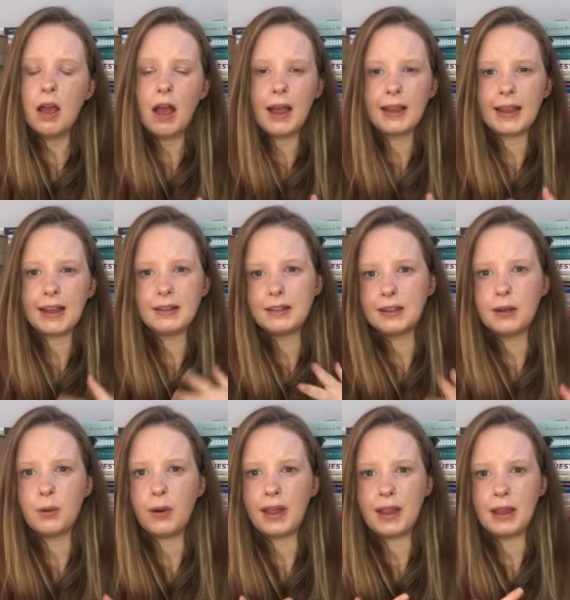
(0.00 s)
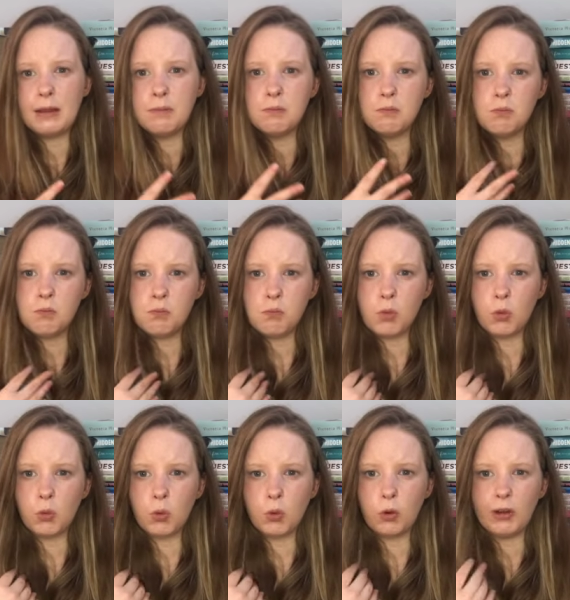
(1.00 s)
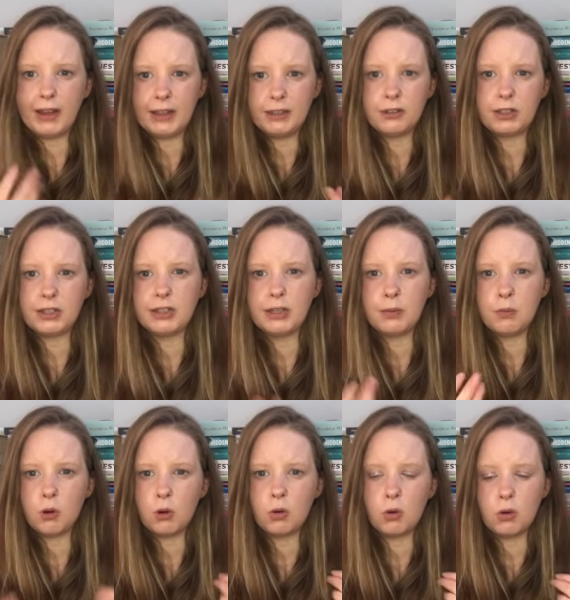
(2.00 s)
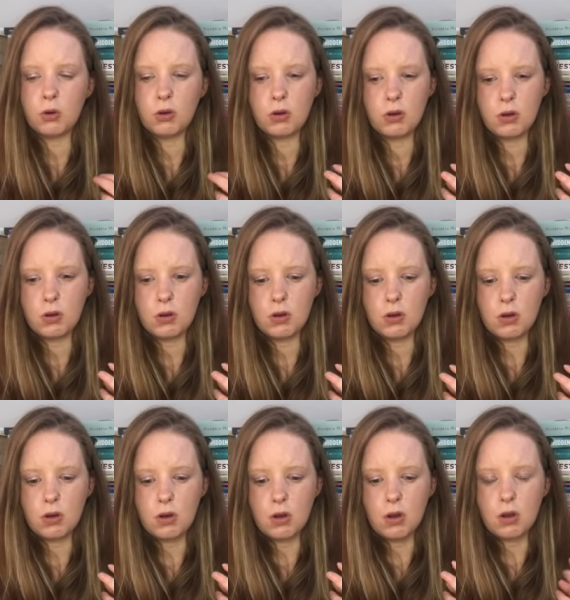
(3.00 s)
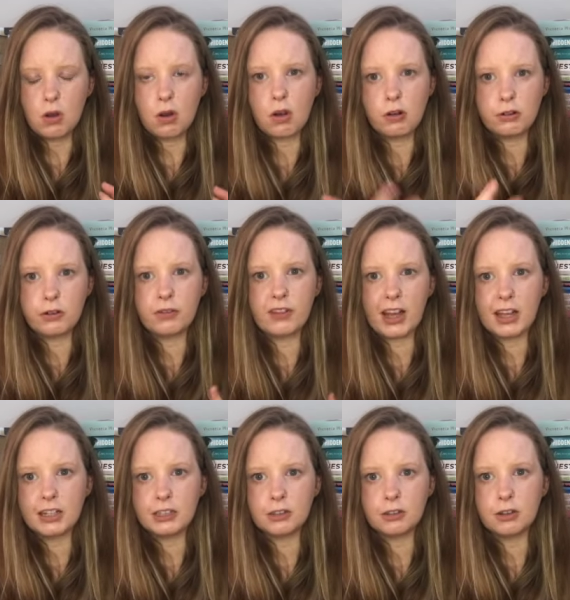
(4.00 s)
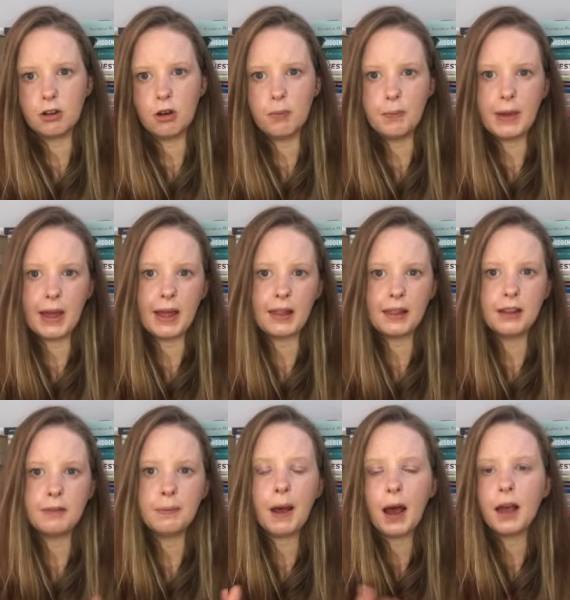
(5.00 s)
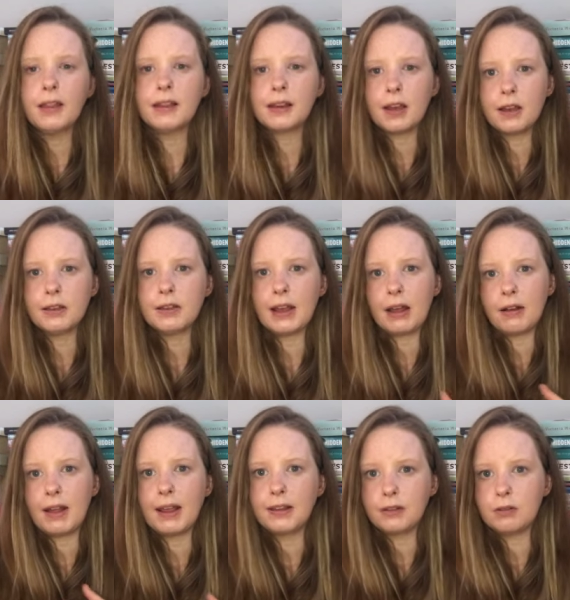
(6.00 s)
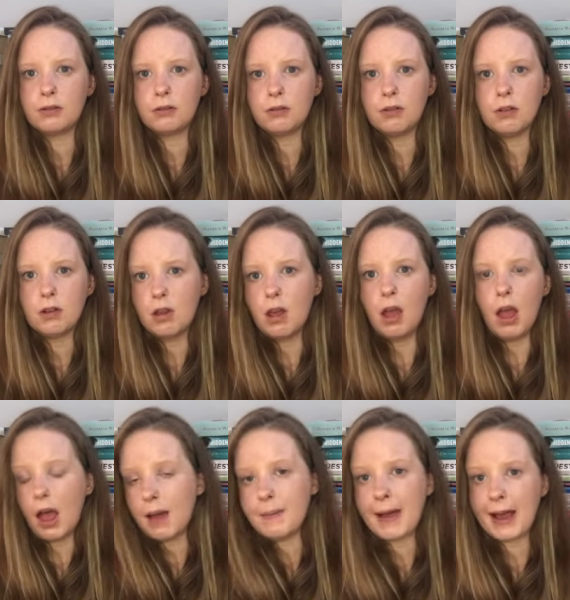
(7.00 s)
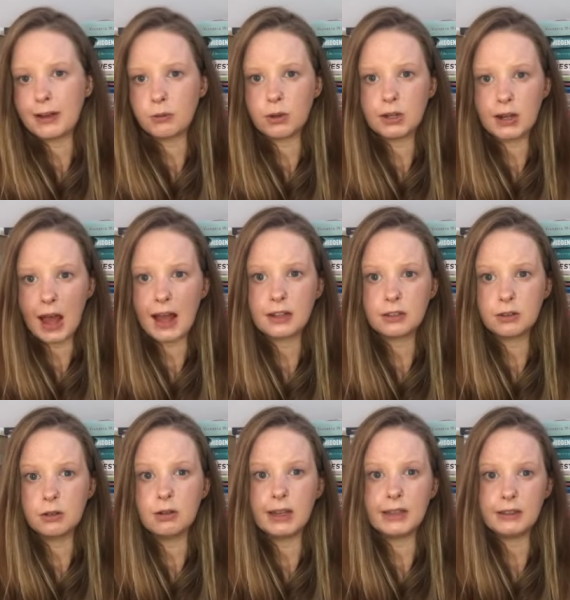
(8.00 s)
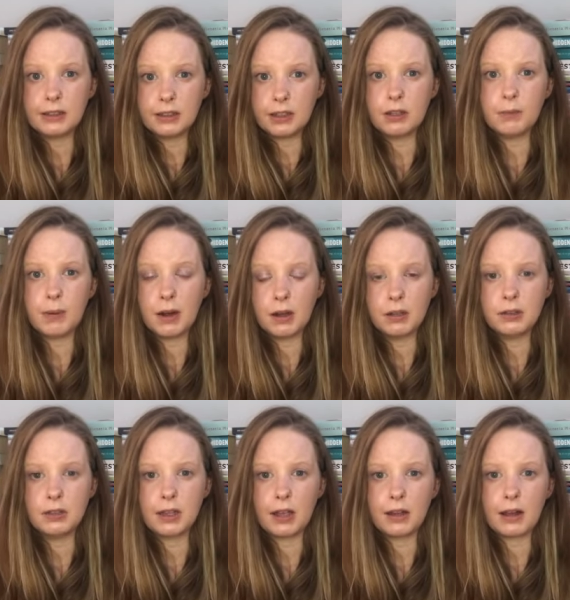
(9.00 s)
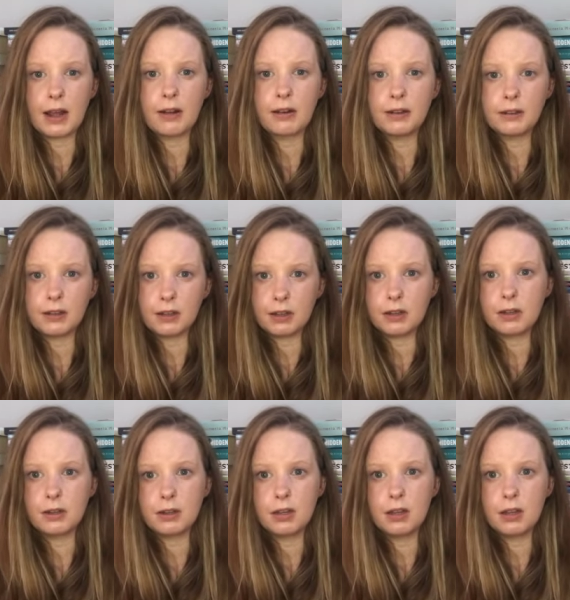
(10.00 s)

I guess, in a way more interesting, more controversial, but the path it goes down isn't a bad one at all. It's a good path to go down, it's a good